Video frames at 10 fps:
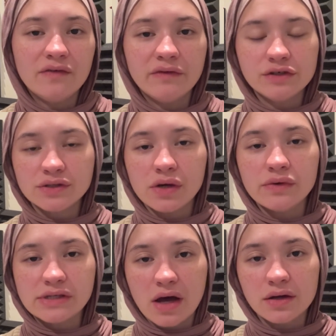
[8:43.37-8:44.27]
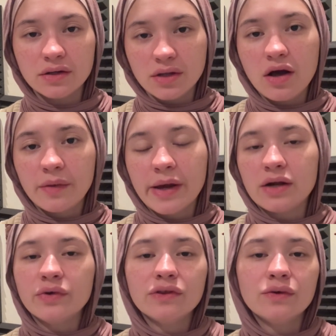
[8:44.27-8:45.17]
I've just always gotten along better
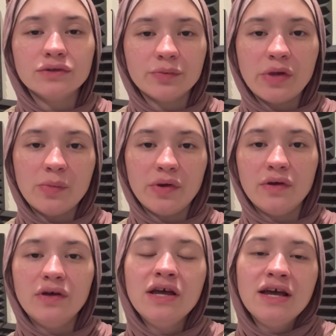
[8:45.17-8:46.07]
with older people.